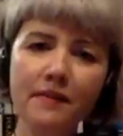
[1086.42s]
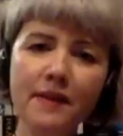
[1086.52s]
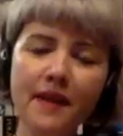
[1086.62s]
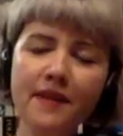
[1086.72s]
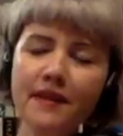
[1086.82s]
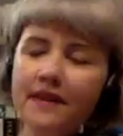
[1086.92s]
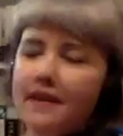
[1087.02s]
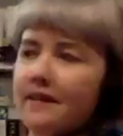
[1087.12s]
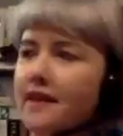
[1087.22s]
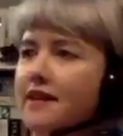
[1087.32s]
but I think
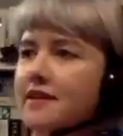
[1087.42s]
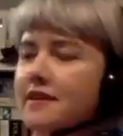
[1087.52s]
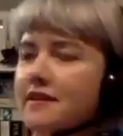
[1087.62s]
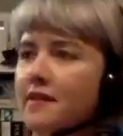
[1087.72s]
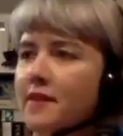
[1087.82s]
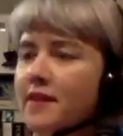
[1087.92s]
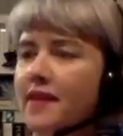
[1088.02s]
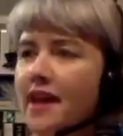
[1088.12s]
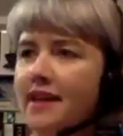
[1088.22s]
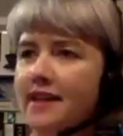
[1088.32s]
that that's, I mean,
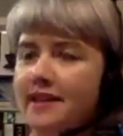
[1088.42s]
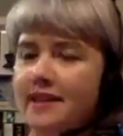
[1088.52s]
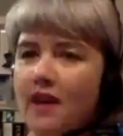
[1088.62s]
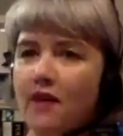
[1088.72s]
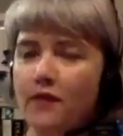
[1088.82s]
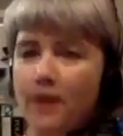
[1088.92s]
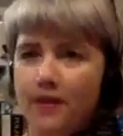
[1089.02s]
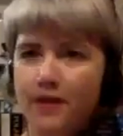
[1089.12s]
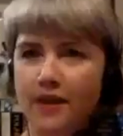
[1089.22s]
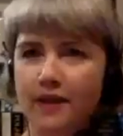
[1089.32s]
that in itself, I
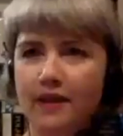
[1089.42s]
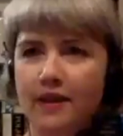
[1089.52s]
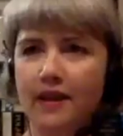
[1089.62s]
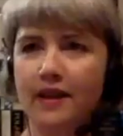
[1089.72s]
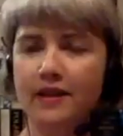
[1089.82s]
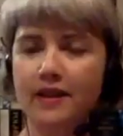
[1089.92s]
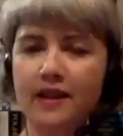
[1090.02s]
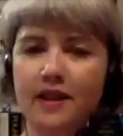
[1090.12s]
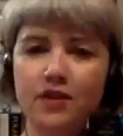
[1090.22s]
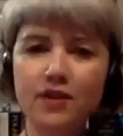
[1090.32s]
think, is an
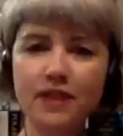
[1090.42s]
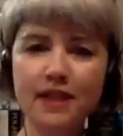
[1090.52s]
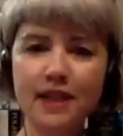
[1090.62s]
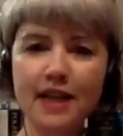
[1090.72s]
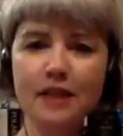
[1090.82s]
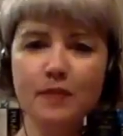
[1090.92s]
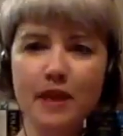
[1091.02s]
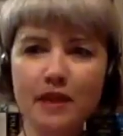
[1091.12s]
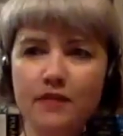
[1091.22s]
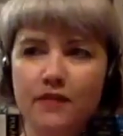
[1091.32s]
interesting
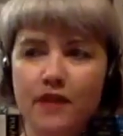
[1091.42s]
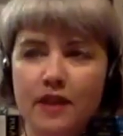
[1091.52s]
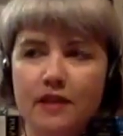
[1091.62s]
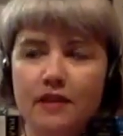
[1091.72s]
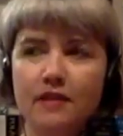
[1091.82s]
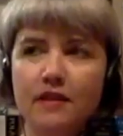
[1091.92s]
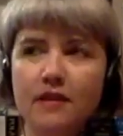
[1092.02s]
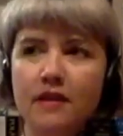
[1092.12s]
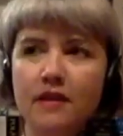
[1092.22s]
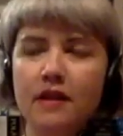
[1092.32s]
aspect of this
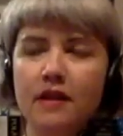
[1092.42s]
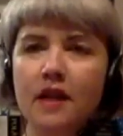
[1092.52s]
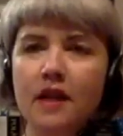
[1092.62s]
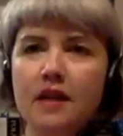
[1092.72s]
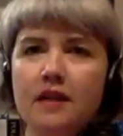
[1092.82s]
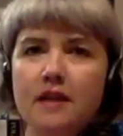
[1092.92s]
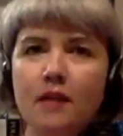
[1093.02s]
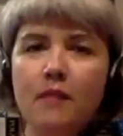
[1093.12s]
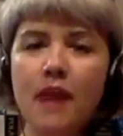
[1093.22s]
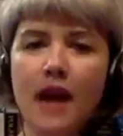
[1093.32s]
that
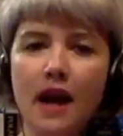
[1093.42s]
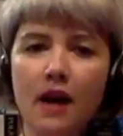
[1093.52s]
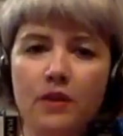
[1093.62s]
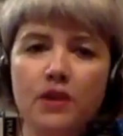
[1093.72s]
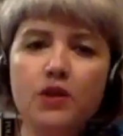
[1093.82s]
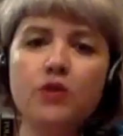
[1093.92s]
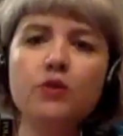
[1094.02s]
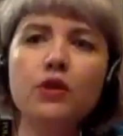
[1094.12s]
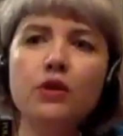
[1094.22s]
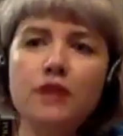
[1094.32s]
somehow as you
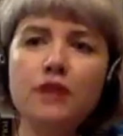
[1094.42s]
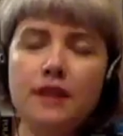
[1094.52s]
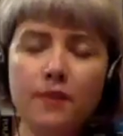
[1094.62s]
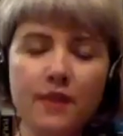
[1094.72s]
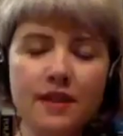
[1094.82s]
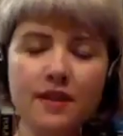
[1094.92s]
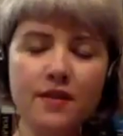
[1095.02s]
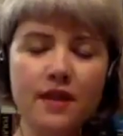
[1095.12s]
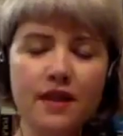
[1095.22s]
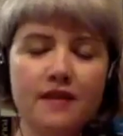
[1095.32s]
got deeper into
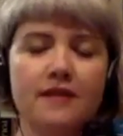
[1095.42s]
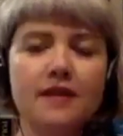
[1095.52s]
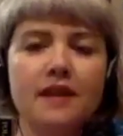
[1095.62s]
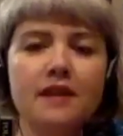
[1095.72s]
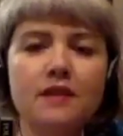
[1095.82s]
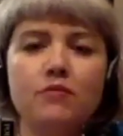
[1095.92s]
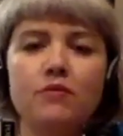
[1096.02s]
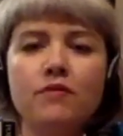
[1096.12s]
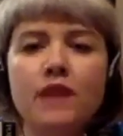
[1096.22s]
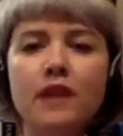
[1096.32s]
things things were
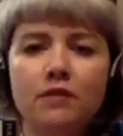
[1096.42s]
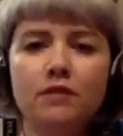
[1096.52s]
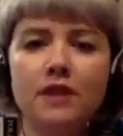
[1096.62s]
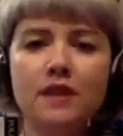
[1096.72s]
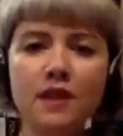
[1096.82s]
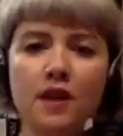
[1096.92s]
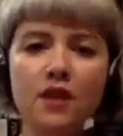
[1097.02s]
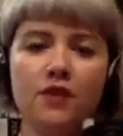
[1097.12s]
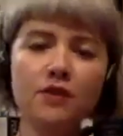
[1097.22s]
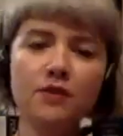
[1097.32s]
revealed because i know
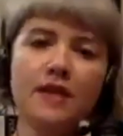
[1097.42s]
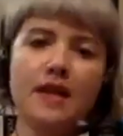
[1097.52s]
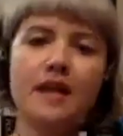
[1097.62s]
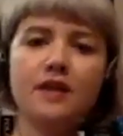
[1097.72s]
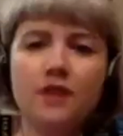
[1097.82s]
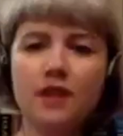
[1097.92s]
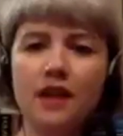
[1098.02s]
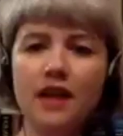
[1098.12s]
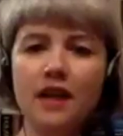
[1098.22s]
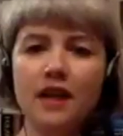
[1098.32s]
that you said that
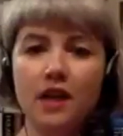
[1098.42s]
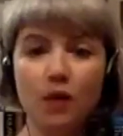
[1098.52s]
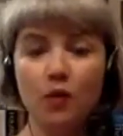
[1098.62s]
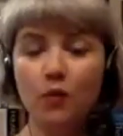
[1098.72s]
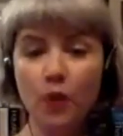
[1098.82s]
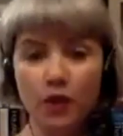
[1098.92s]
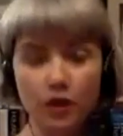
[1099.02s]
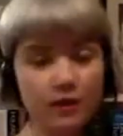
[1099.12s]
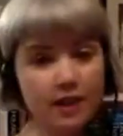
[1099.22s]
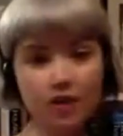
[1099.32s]
you know at one point you
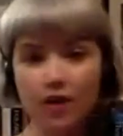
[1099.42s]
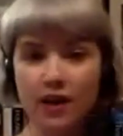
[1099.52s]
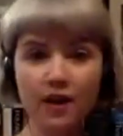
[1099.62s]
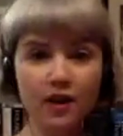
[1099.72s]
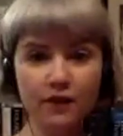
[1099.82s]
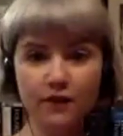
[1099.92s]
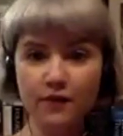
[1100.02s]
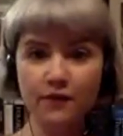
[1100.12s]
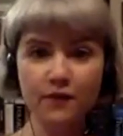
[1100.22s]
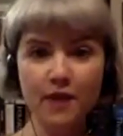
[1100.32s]
did try and look for
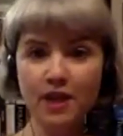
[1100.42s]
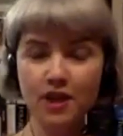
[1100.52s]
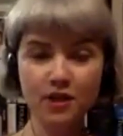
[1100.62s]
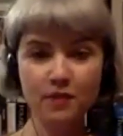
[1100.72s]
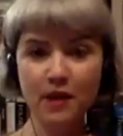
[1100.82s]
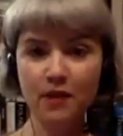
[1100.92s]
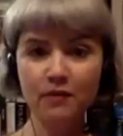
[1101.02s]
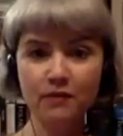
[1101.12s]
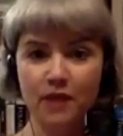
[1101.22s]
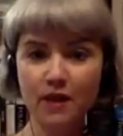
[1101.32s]
information about
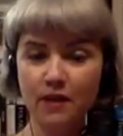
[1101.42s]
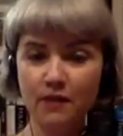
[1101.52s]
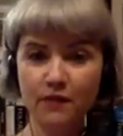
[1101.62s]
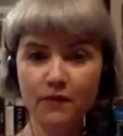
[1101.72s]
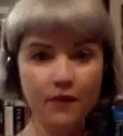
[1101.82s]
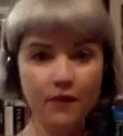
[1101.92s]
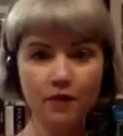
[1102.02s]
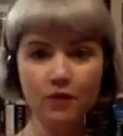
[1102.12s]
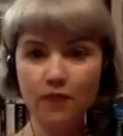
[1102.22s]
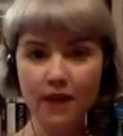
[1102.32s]
um,
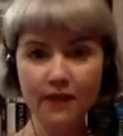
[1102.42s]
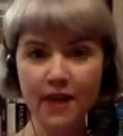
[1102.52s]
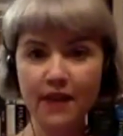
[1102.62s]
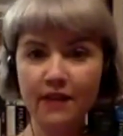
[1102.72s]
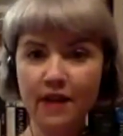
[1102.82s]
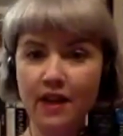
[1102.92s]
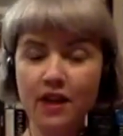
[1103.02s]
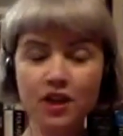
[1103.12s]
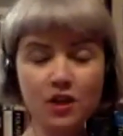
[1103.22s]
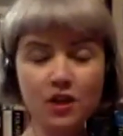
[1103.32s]
folklore around the area and
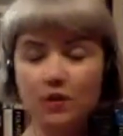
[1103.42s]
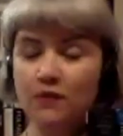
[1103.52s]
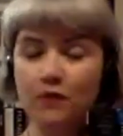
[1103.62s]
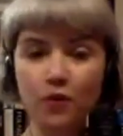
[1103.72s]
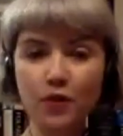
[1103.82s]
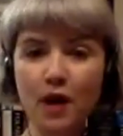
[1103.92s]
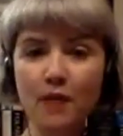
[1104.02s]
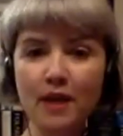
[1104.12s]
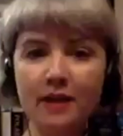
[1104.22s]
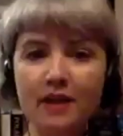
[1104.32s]
it just wasn't
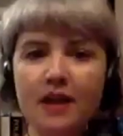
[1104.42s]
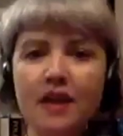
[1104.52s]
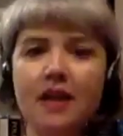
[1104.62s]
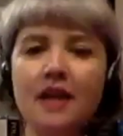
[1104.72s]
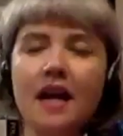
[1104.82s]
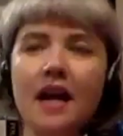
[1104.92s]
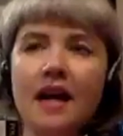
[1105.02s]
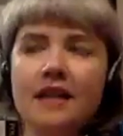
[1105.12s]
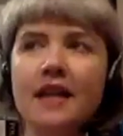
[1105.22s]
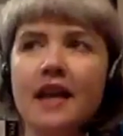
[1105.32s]
forthcoming
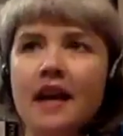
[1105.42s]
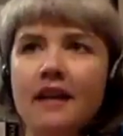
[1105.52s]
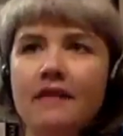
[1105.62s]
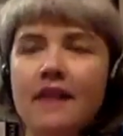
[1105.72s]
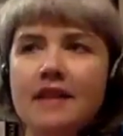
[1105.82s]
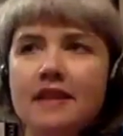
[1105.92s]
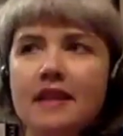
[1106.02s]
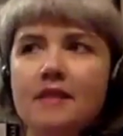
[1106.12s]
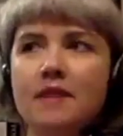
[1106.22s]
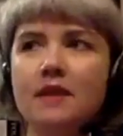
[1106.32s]
and yet that
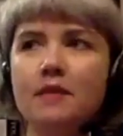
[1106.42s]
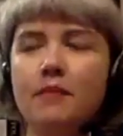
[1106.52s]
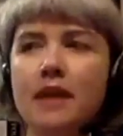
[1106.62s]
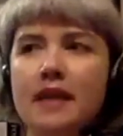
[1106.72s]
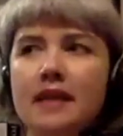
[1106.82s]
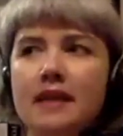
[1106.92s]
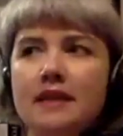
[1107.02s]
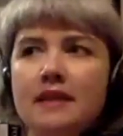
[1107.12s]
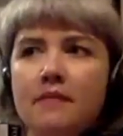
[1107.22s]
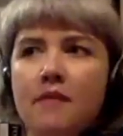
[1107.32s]
seems to be
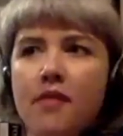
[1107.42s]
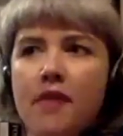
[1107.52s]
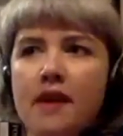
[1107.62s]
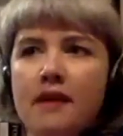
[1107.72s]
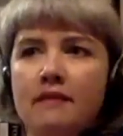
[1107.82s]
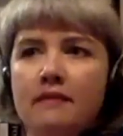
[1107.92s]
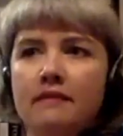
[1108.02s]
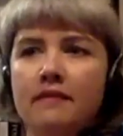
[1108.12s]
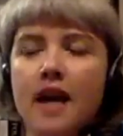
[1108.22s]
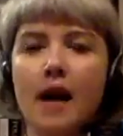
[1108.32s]
something
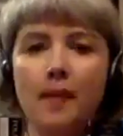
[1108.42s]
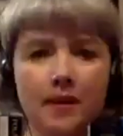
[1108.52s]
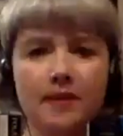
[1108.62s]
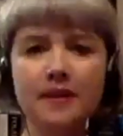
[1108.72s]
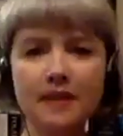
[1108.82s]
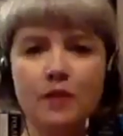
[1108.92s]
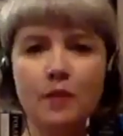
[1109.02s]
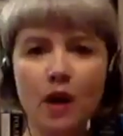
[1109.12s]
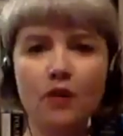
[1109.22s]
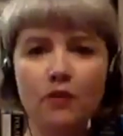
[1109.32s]
that happens as a
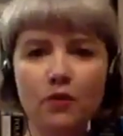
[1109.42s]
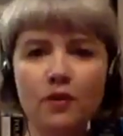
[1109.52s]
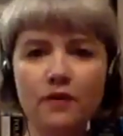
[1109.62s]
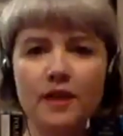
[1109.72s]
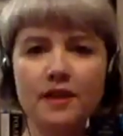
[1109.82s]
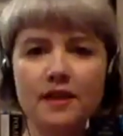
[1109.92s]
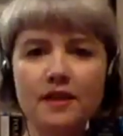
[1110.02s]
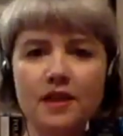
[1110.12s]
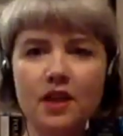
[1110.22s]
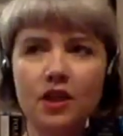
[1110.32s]
part of all of this
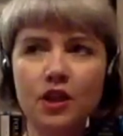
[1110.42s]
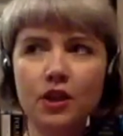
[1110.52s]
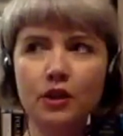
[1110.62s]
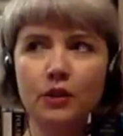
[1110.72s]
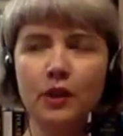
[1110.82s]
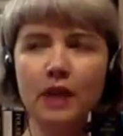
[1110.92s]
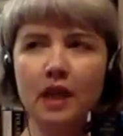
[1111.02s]
is that you